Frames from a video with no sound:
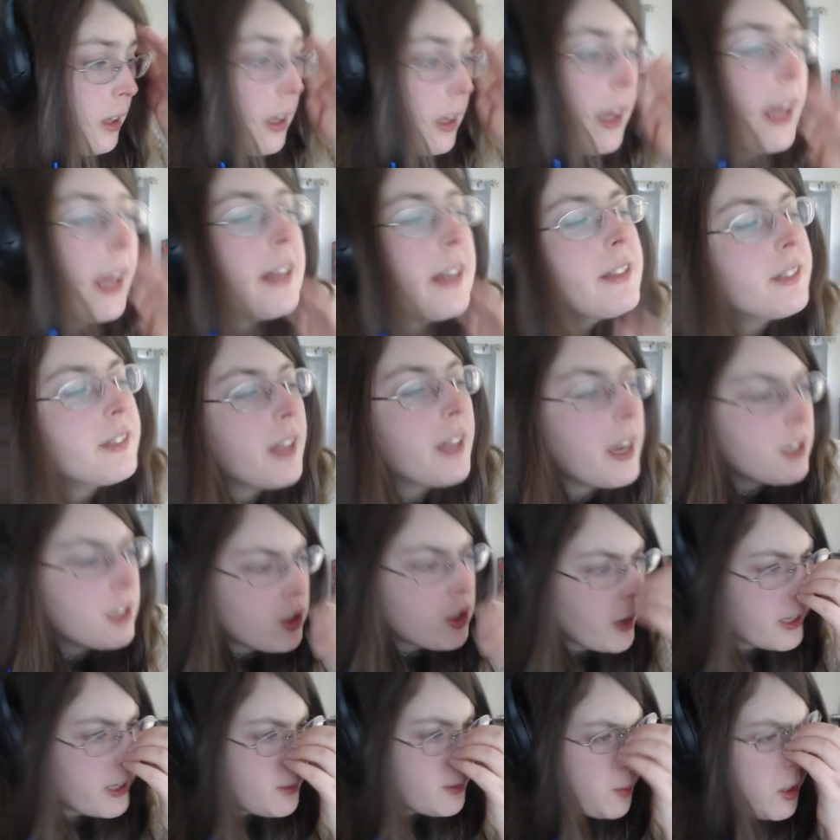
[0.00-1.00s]
Instead,
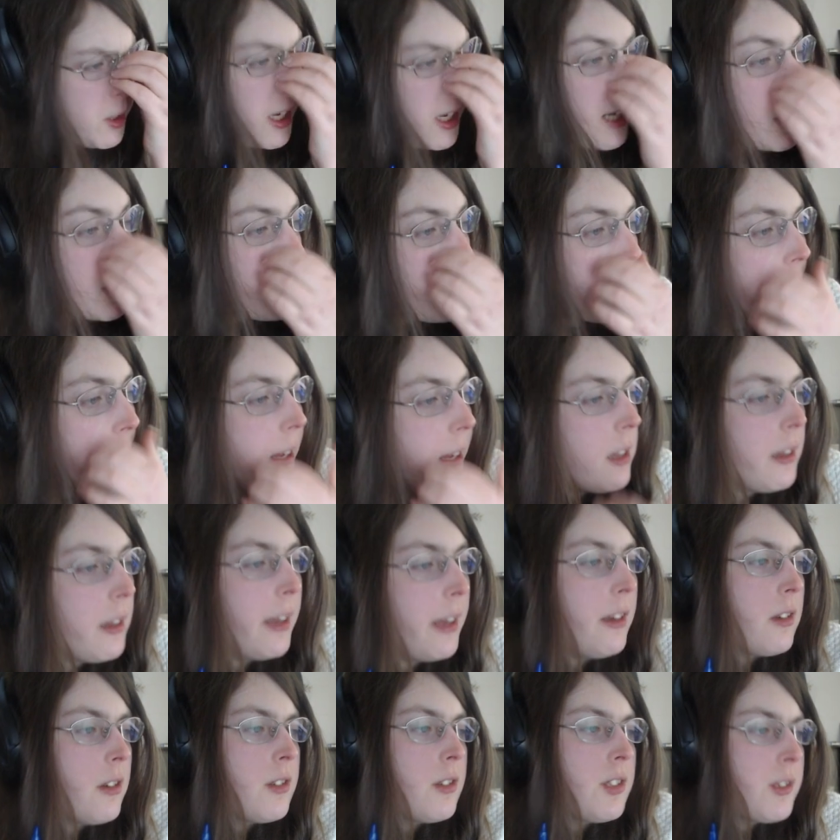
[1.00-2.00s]
transportation
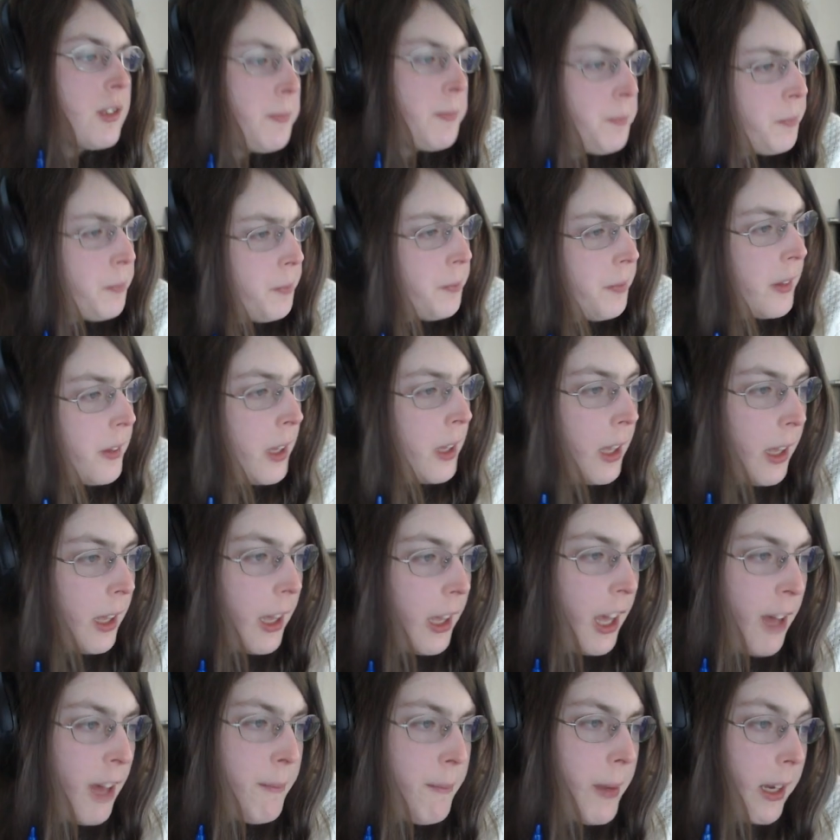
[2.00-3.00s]
regulators
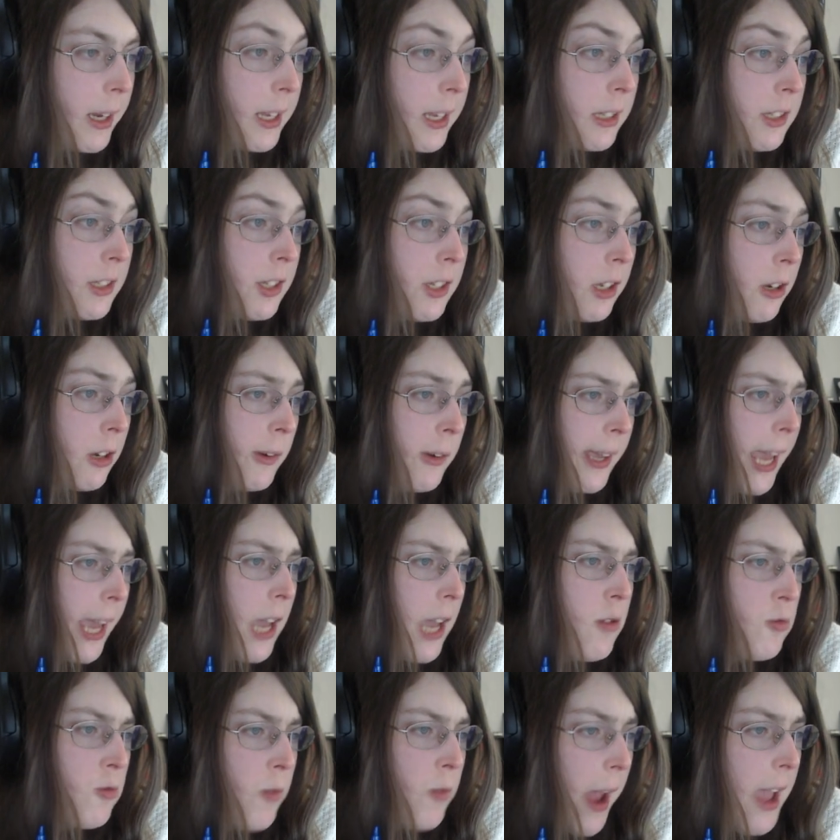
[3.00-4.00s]
have been considering
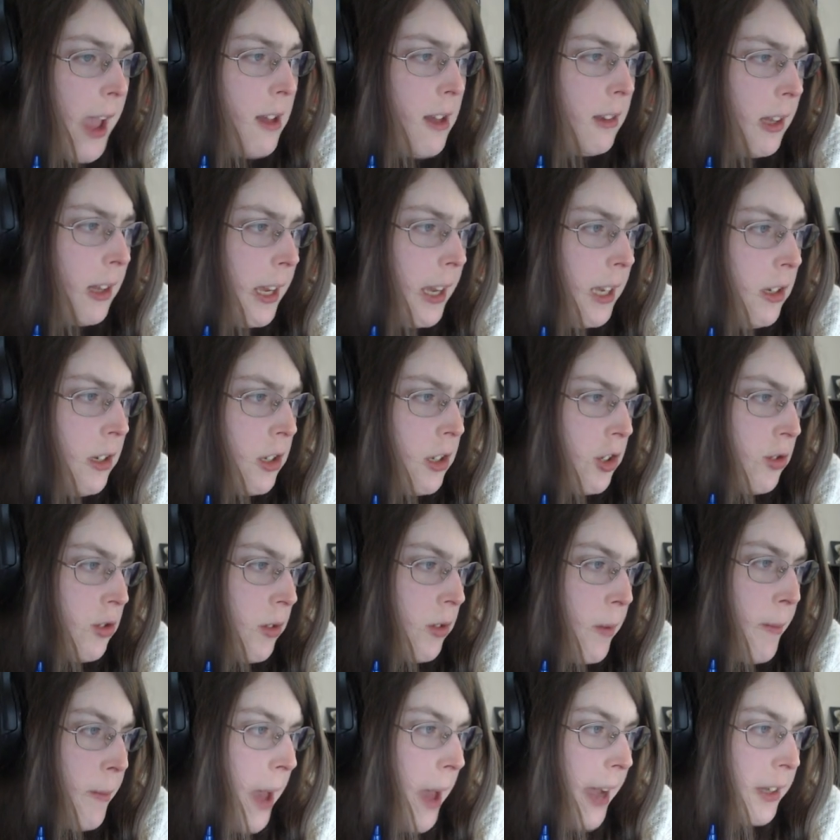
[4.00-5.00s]
a rail
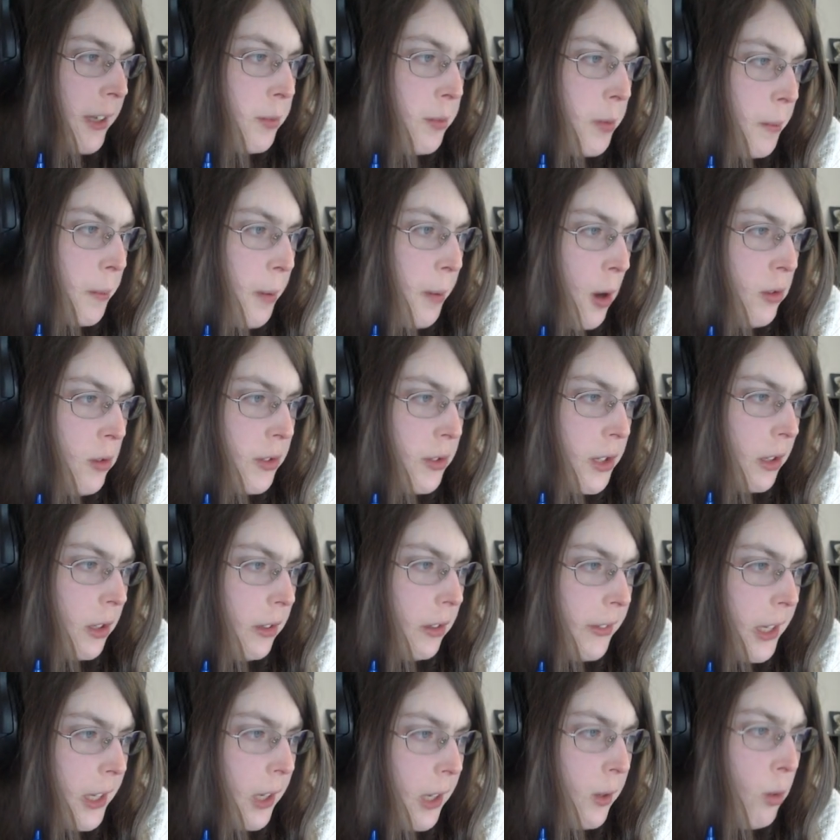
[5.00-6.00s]
industry-backed proposal
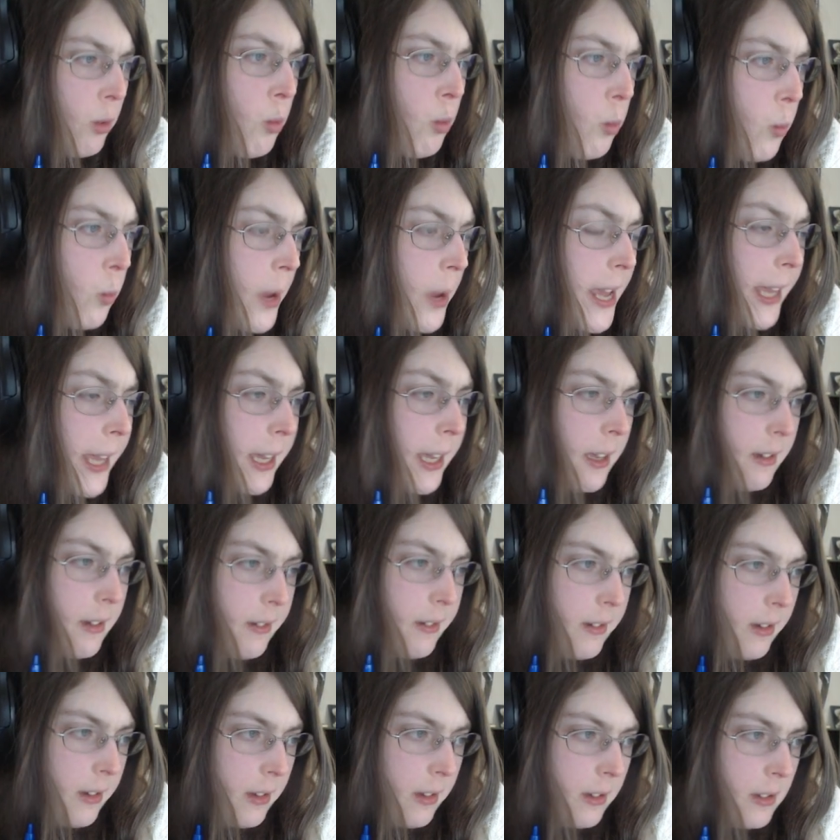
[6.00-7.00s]
that could
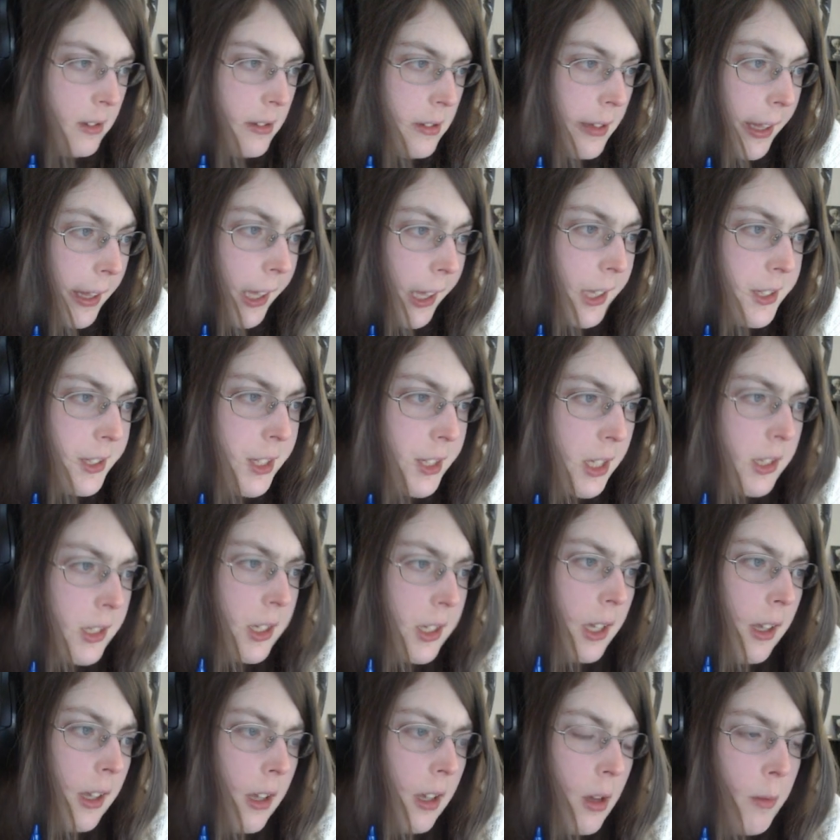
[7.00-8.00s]
weaken
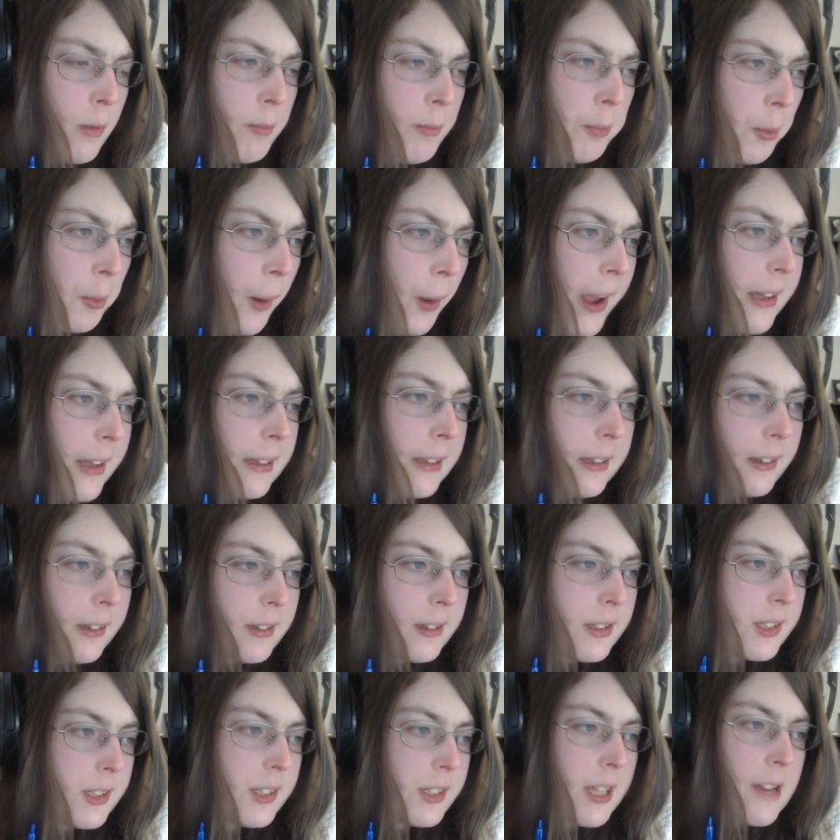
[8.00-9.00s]
existing brake
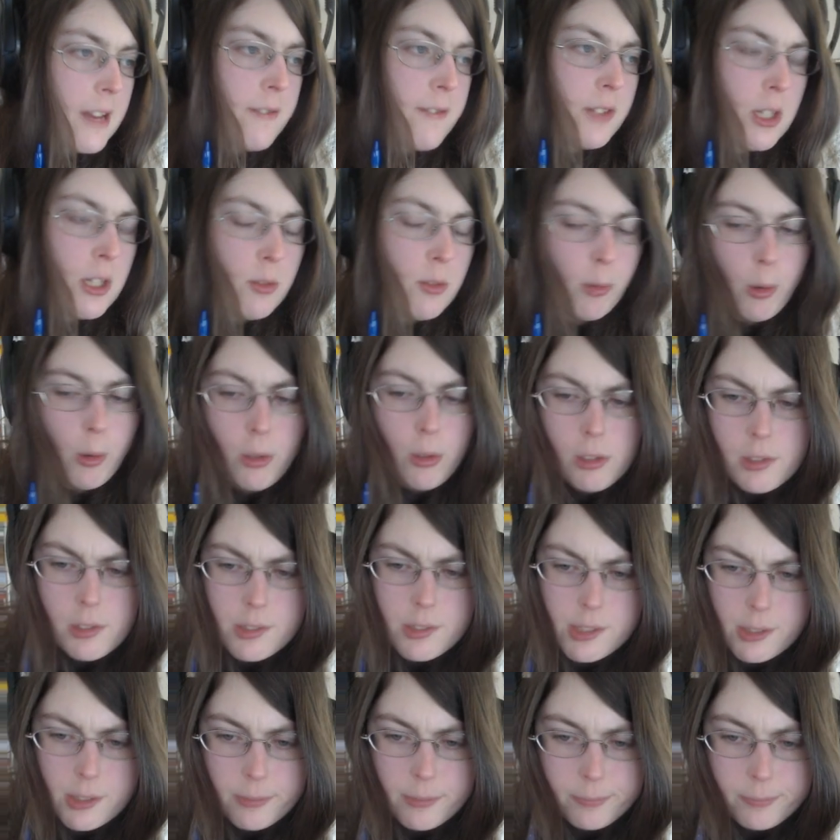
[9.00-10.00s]
safety rules.